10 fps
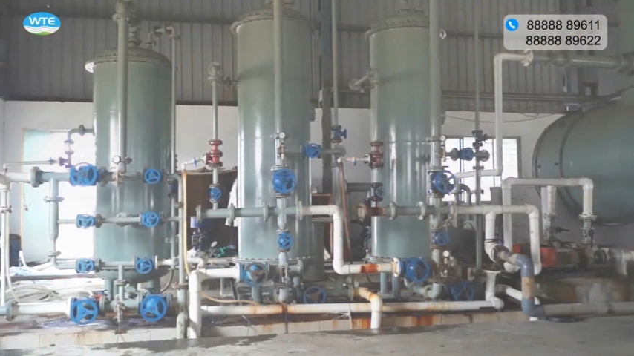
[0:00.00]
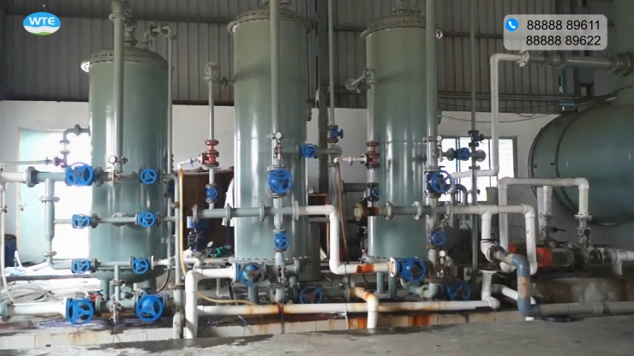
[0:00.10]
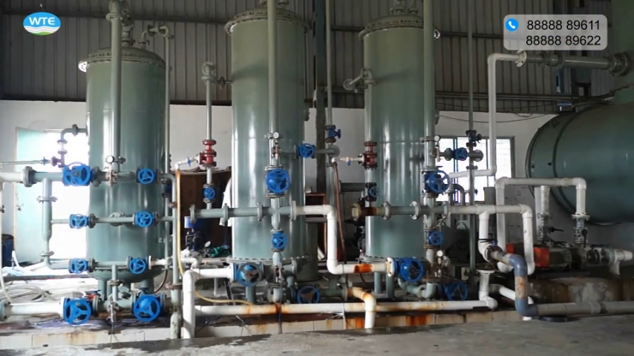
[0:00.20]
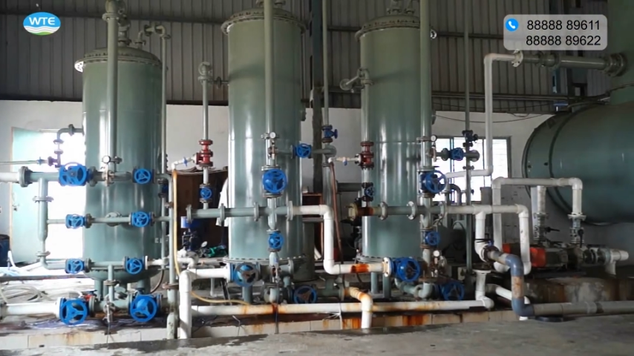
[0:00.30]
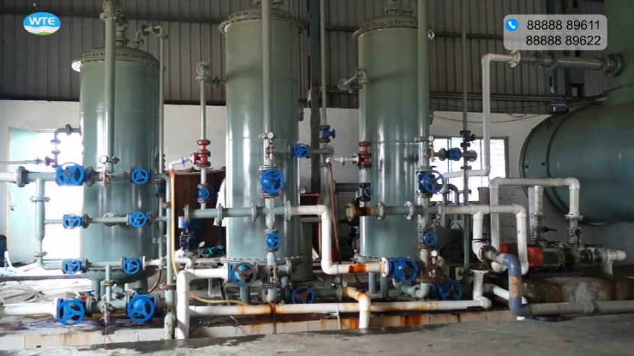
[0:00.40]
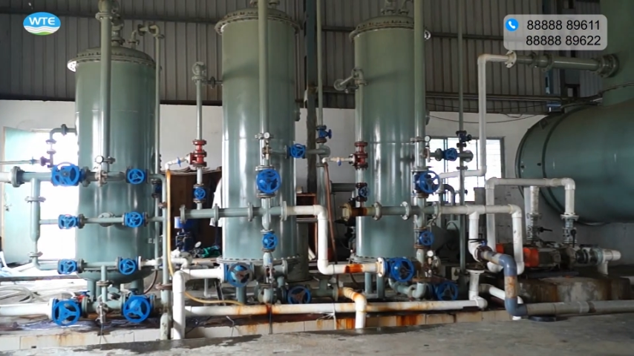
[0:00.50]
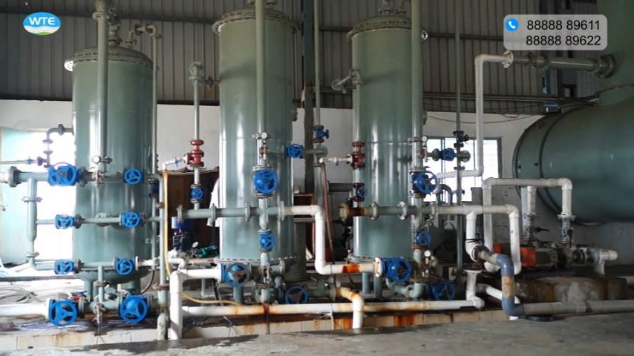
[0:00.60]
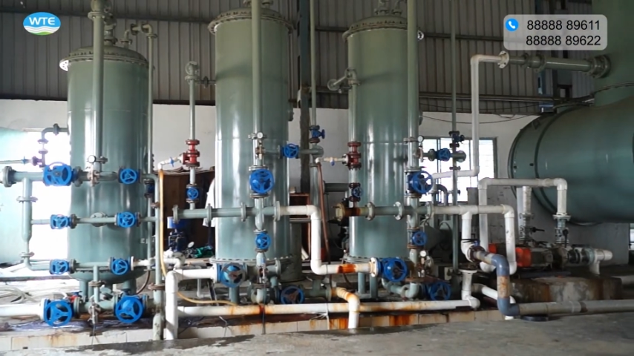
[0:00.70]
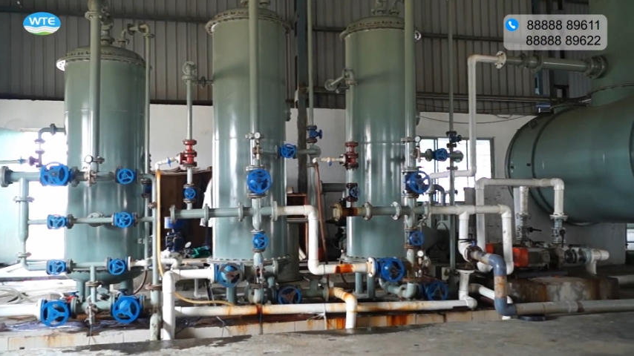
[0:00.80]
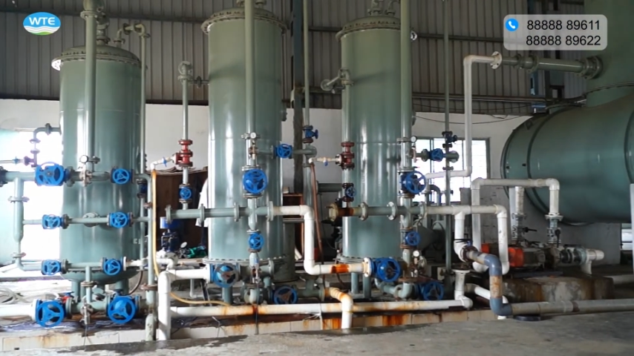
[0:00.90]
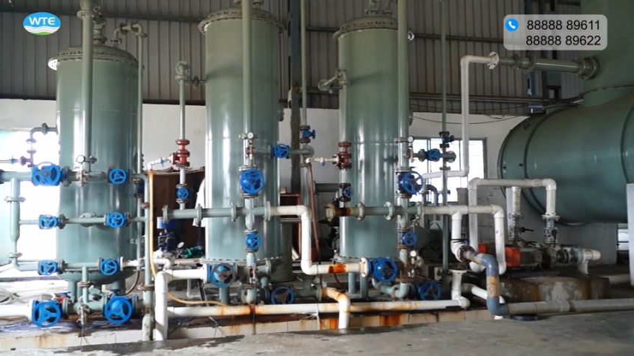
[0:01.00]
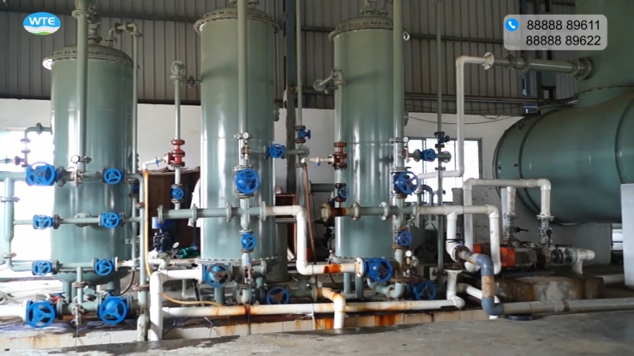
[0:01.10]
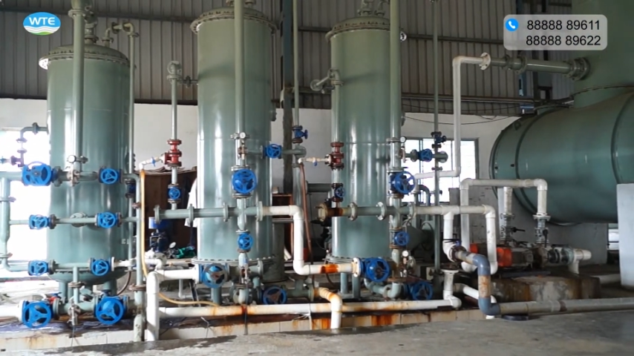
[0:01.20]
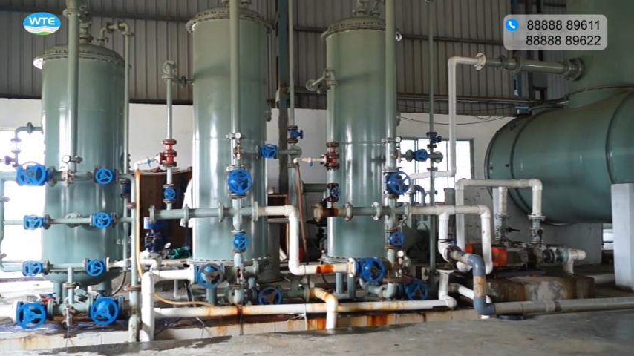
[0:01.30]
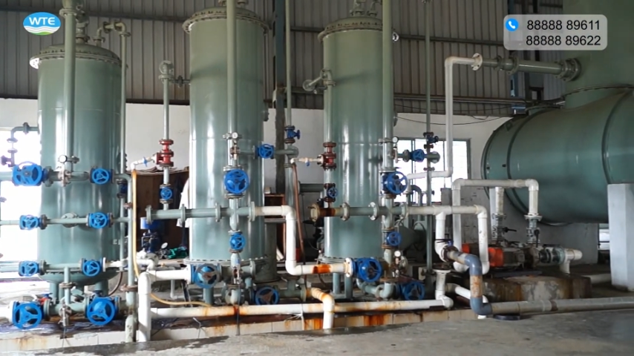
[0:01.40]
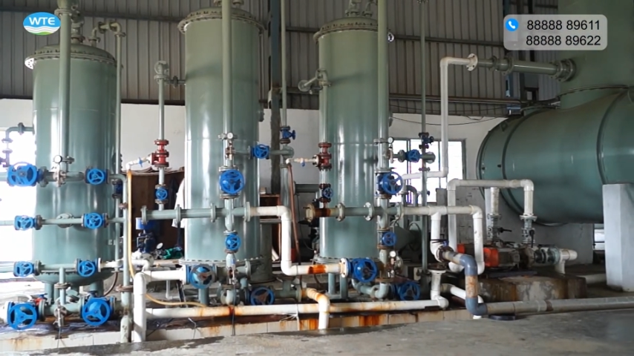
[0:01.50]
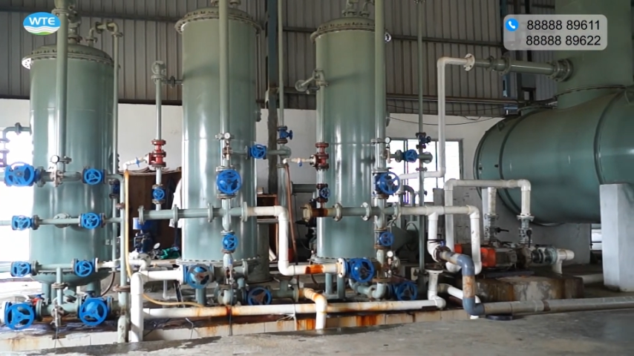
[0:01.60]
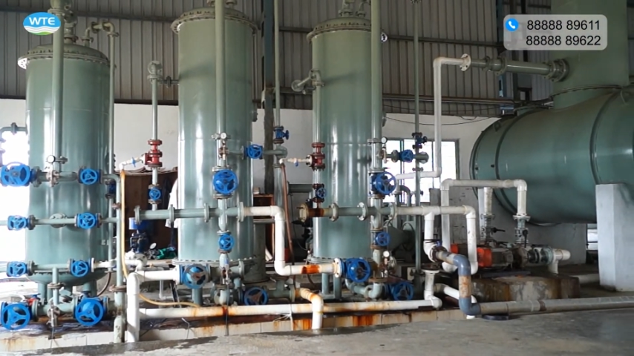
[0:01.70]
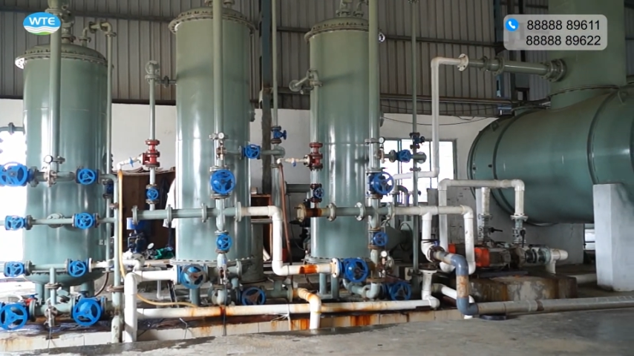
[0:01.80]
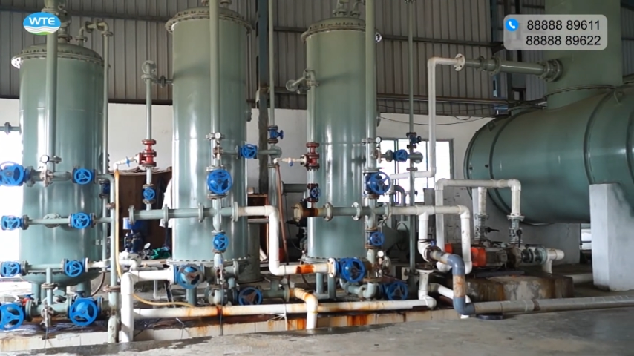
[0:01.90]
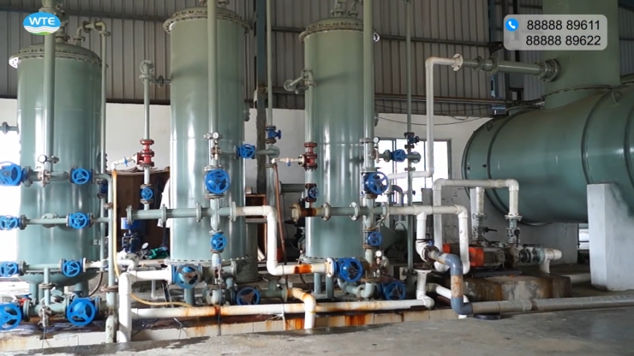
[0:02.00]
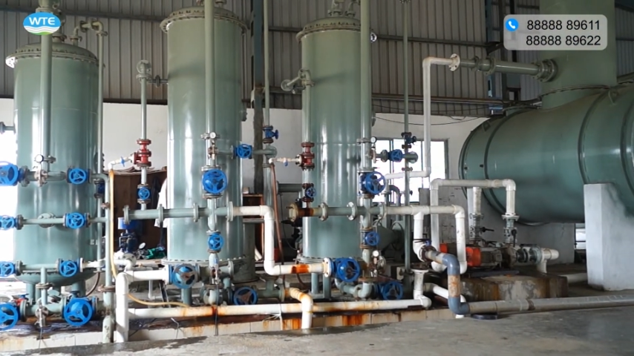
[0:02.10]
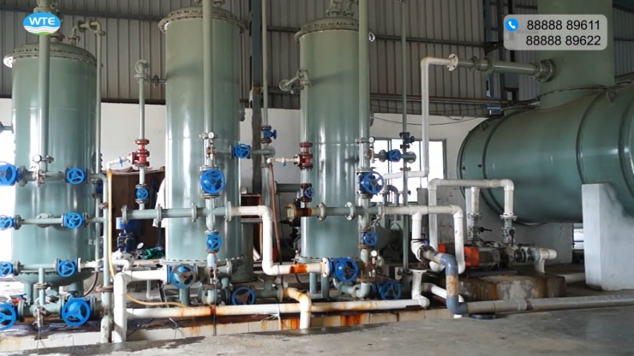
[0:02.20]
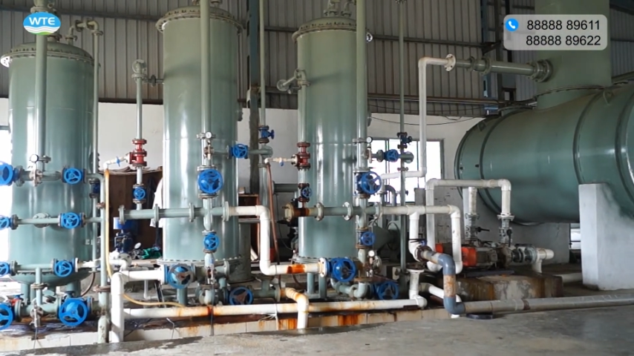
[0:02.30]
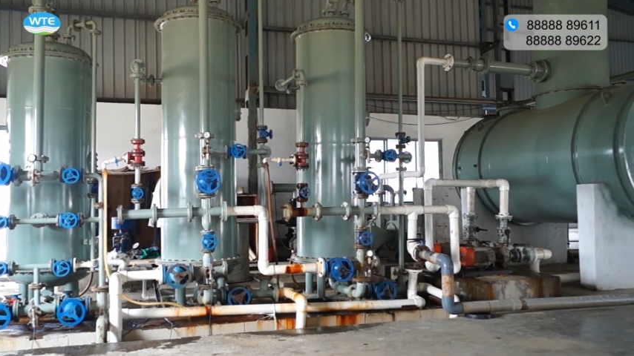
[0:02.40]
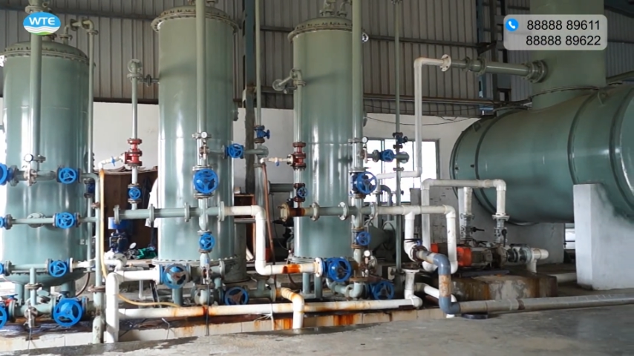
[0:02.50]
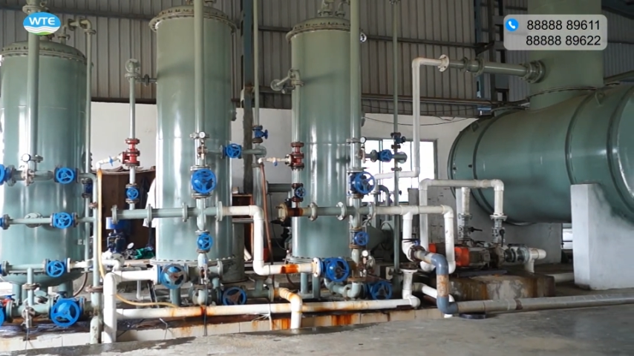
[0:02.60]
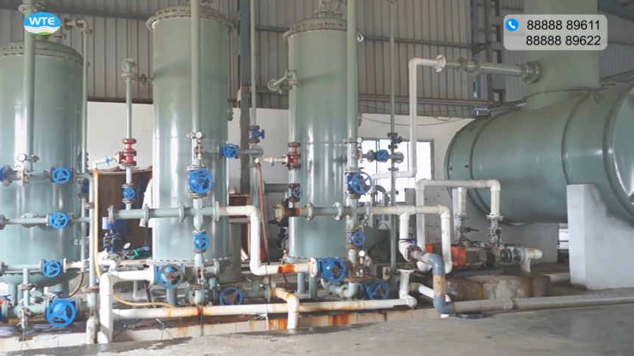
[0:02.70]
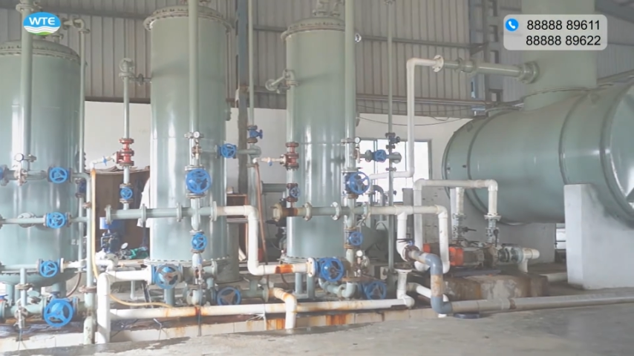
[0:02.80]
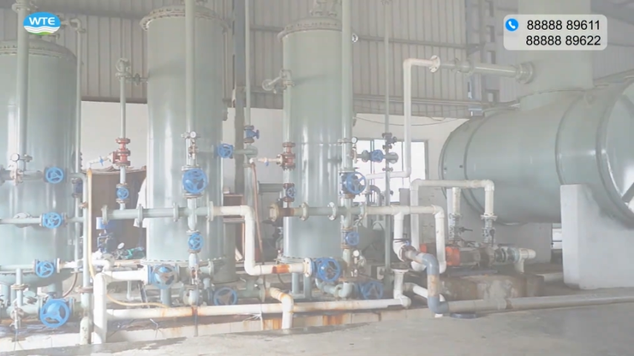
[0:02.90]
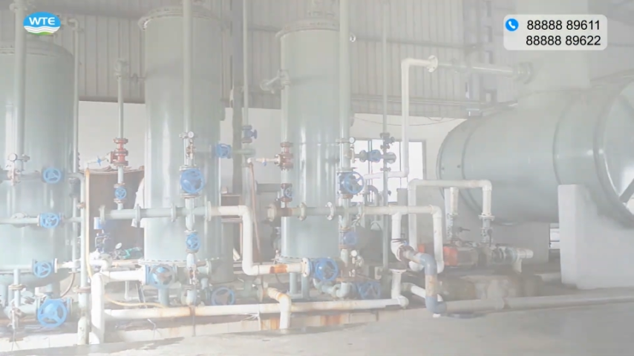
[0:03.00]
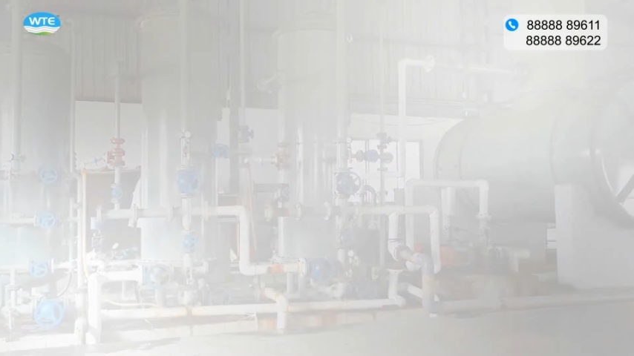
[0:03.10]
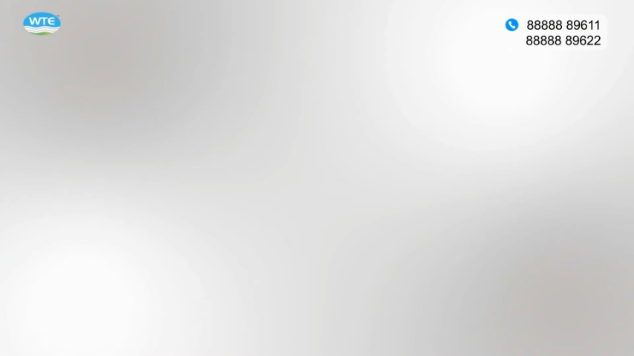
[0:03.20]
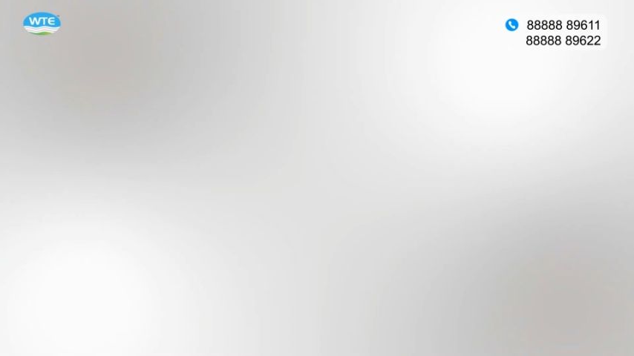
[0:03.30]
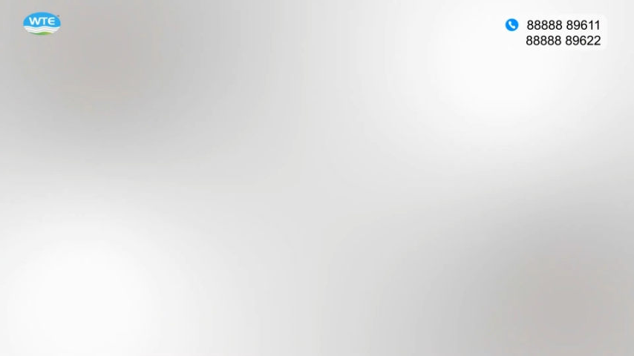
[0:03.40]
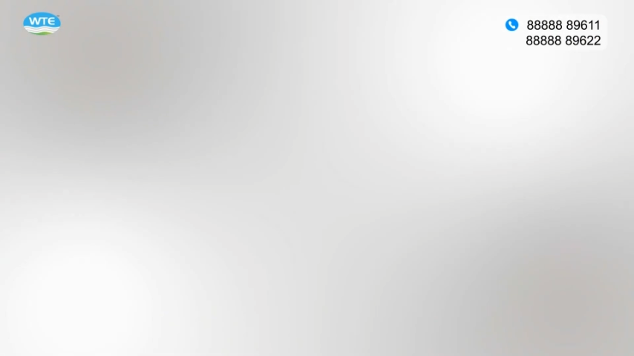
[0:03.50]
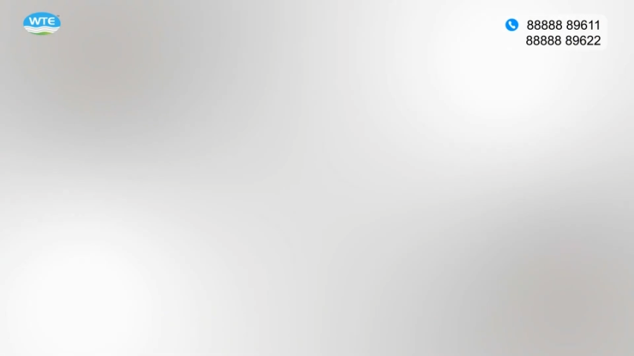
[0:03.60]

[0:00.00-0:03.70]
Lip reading: (no speaker visible)